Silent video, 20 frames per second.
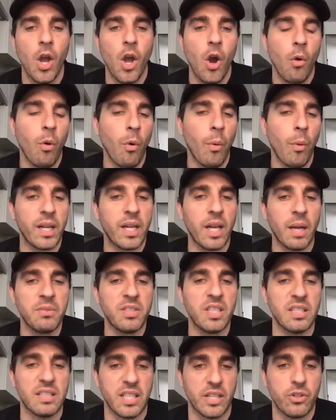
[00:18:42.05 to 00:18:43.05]
Well, when it
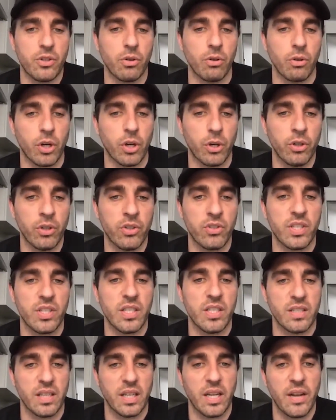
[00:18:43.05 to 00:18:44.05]
comes to digital
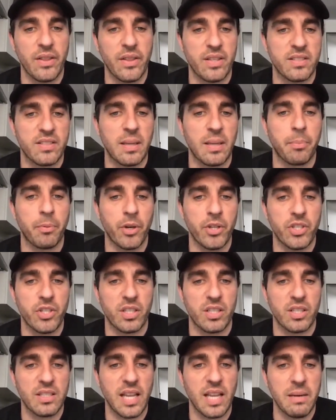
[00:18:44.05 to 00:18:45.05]
currencies and kind of the separation
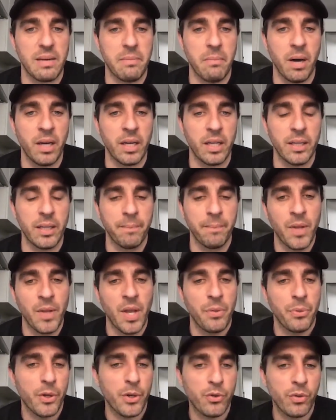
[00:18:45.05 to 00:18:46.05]
of state and money,
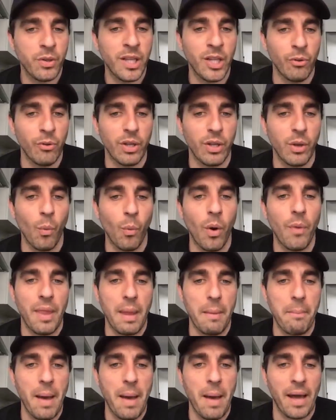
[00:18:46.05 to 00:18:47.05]
there's really only one
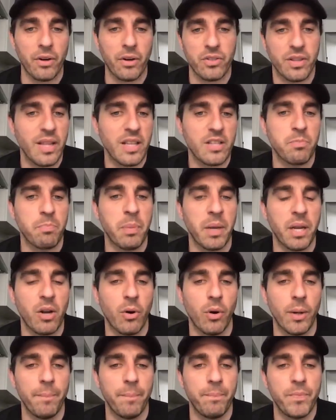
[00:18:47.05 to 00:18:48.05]
that matters, and that's
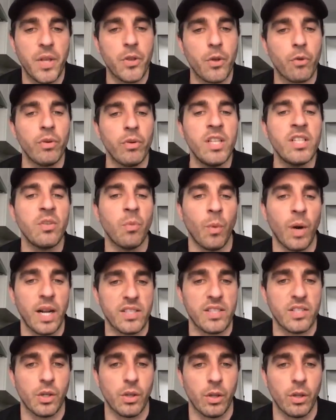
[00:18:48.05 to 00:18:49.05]
Bitcoin. And the reason why
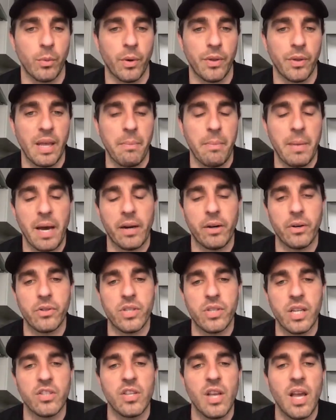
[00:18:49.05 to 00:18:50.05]
it's the only one that
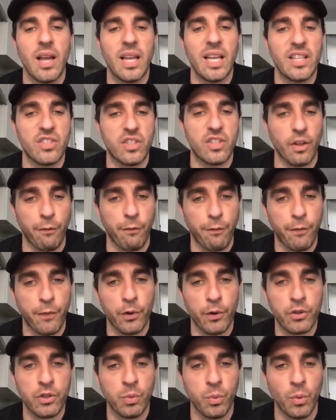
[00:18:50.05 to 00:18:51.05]
matters is it's the
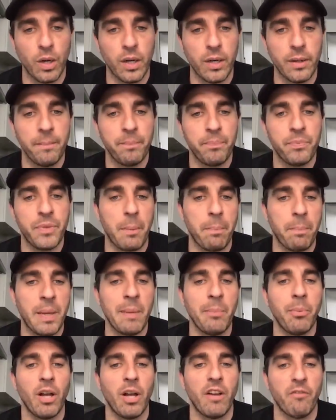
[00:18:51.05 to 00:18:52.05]
first one that
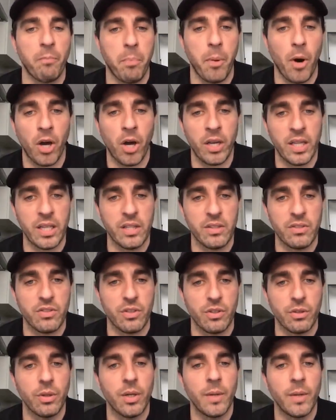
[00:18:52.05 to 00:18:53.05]
people have bought
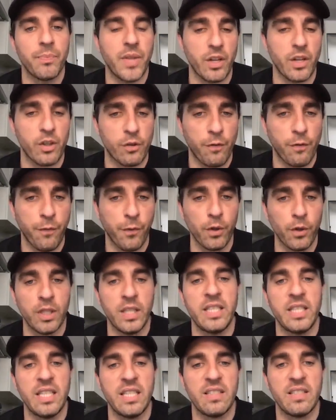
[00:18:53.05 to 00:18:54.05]
into that is
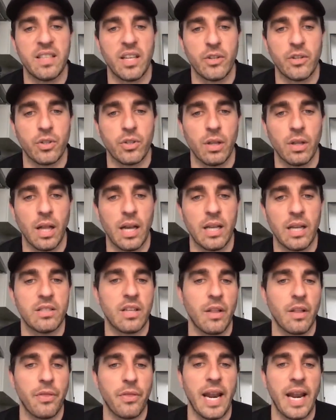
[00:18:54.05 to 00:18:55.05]
fully
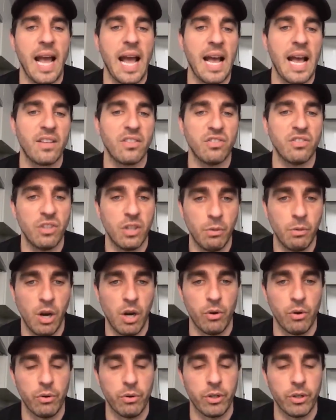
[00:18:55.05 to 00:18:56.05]
decentralized, that has no
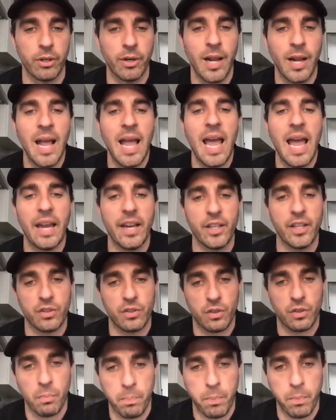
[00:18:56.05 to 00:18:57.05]
owner, and
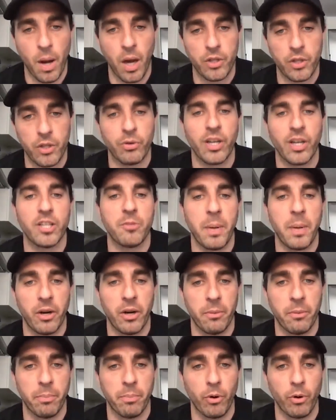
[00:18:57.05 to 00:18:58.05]
is
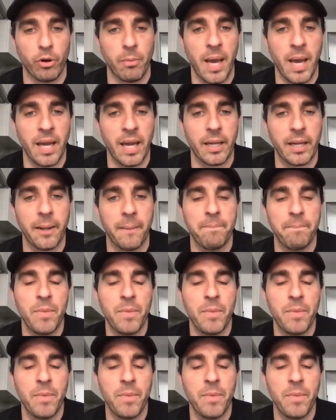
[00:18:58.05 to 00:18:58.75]
transparent and programmatic.